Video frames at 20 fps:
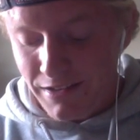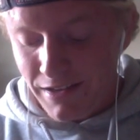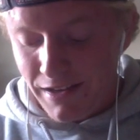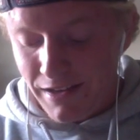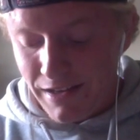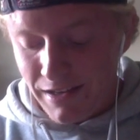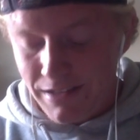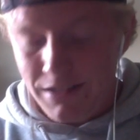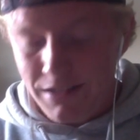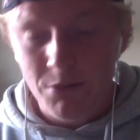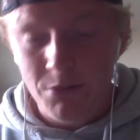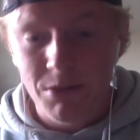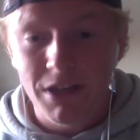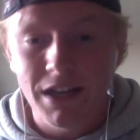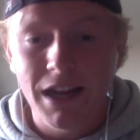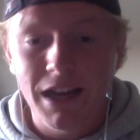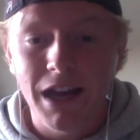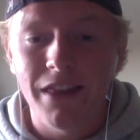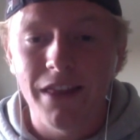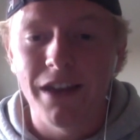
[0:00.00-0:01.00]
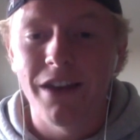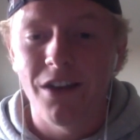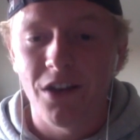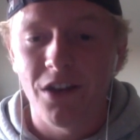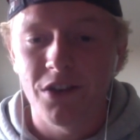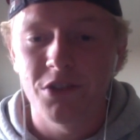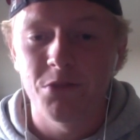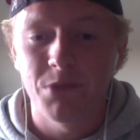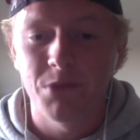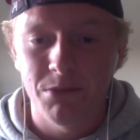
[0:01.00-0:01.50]
he's going to be a guy that
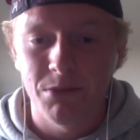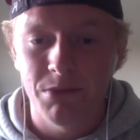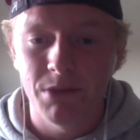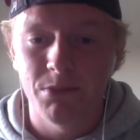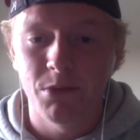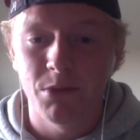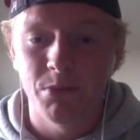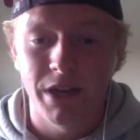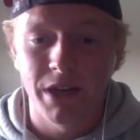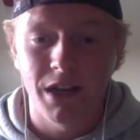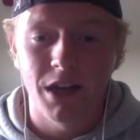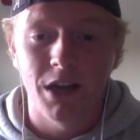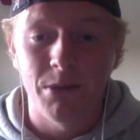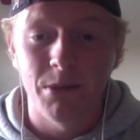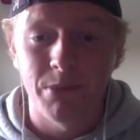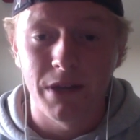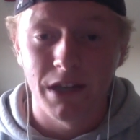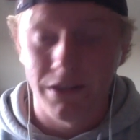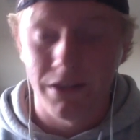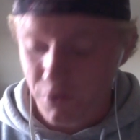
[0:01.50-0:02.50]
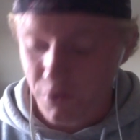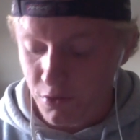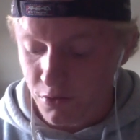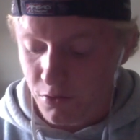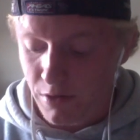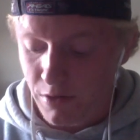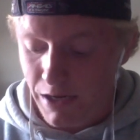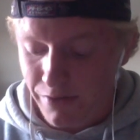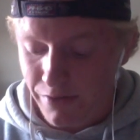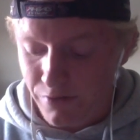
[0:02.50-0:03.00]
not too many people pick up, and if you
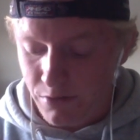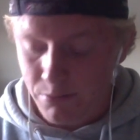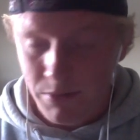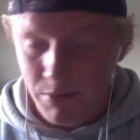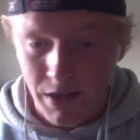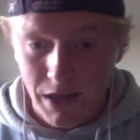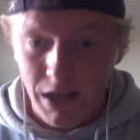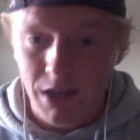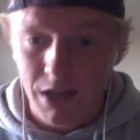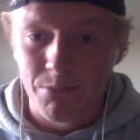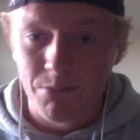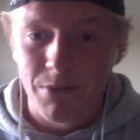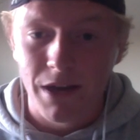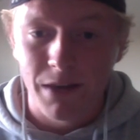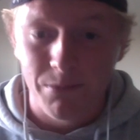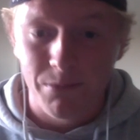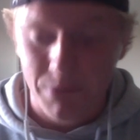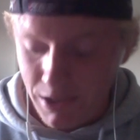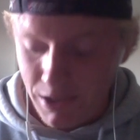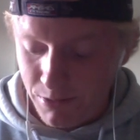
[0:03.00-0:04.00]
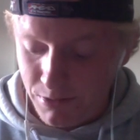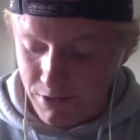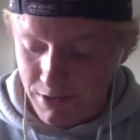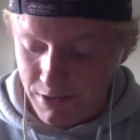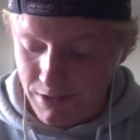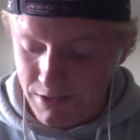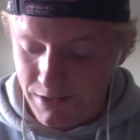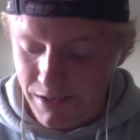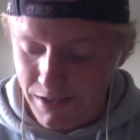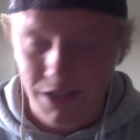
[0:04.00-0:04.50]
do have him, he might be able
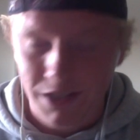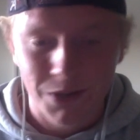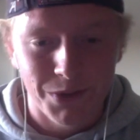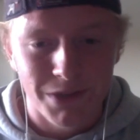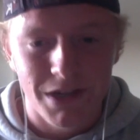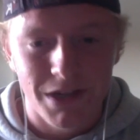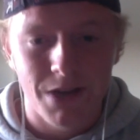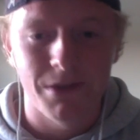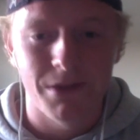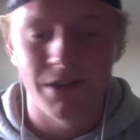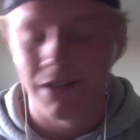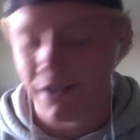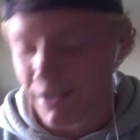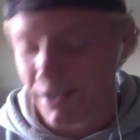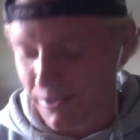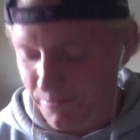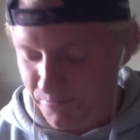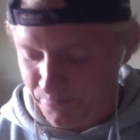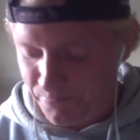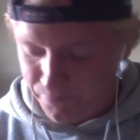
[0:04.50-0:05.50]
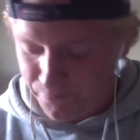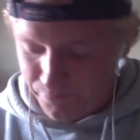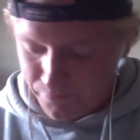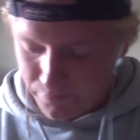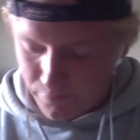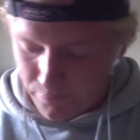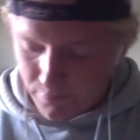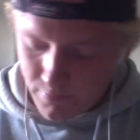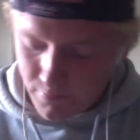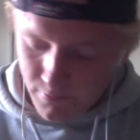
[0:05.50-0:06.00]
to sneak you a W there.
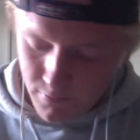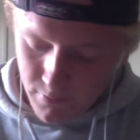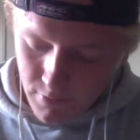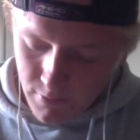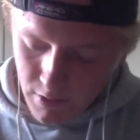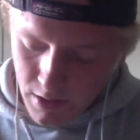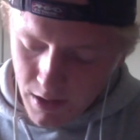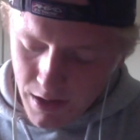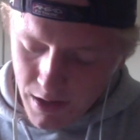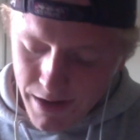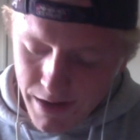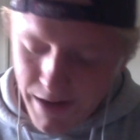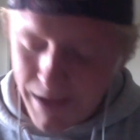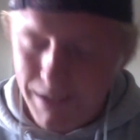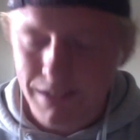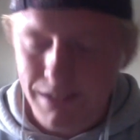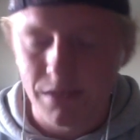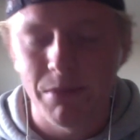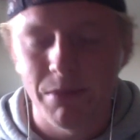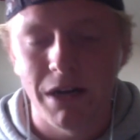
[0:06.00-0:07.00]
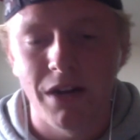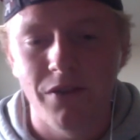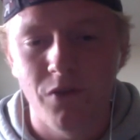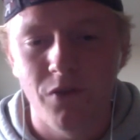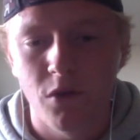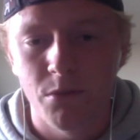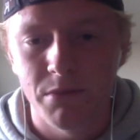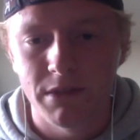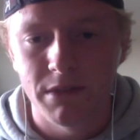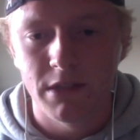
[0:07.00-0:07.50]
Next to the power
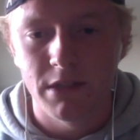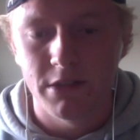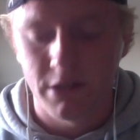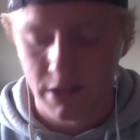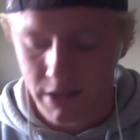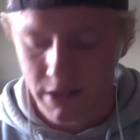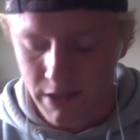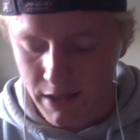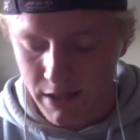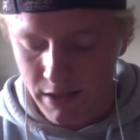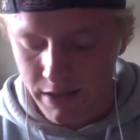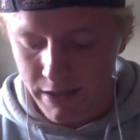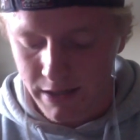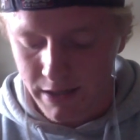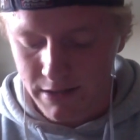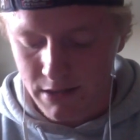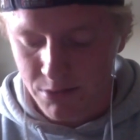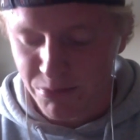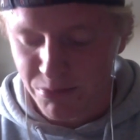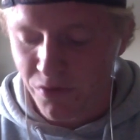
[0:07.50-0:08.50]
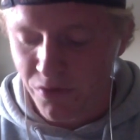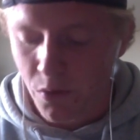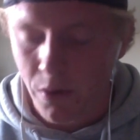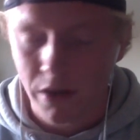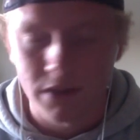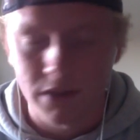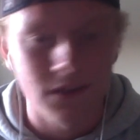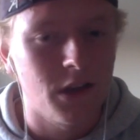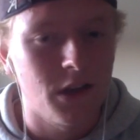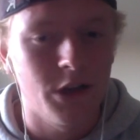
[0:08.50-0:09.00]
forward position, again, like I said before when I
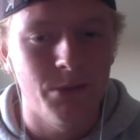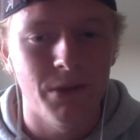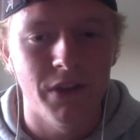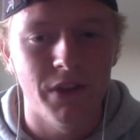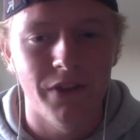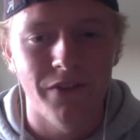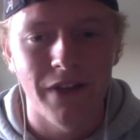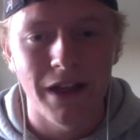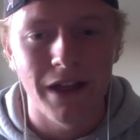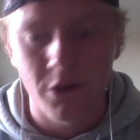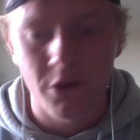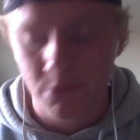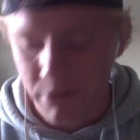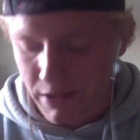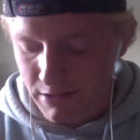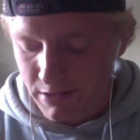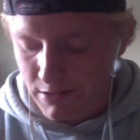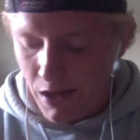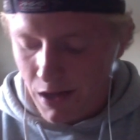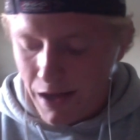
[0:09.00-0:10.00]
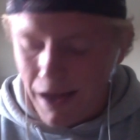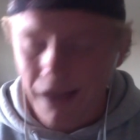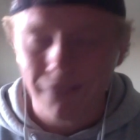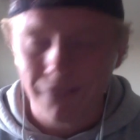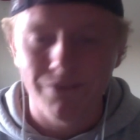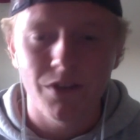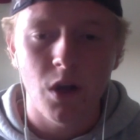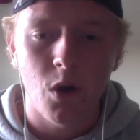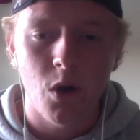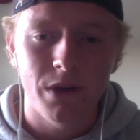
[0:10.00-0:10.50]
was talking about the value picks, I
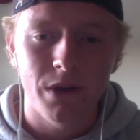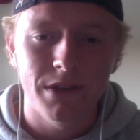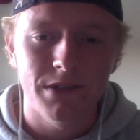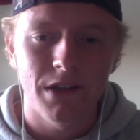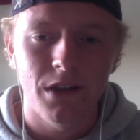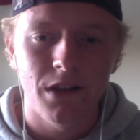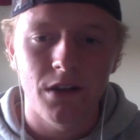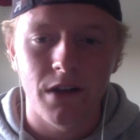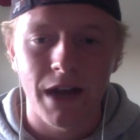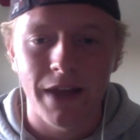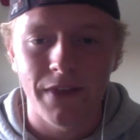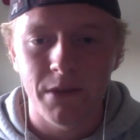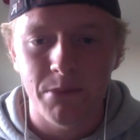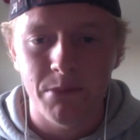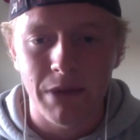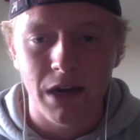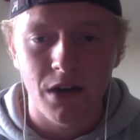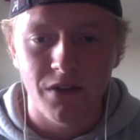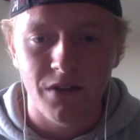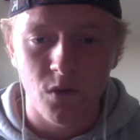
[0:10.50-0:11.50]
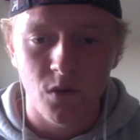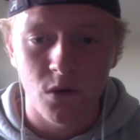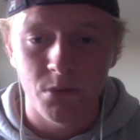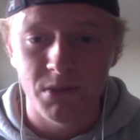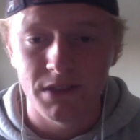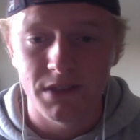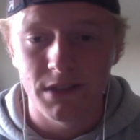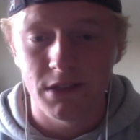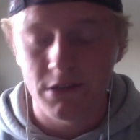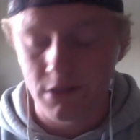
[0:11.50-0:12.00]
have Cody Zeller at the power forward
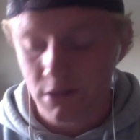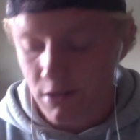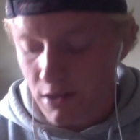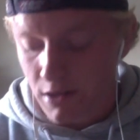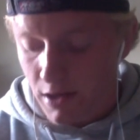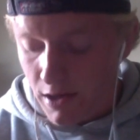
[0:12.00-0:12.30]
position.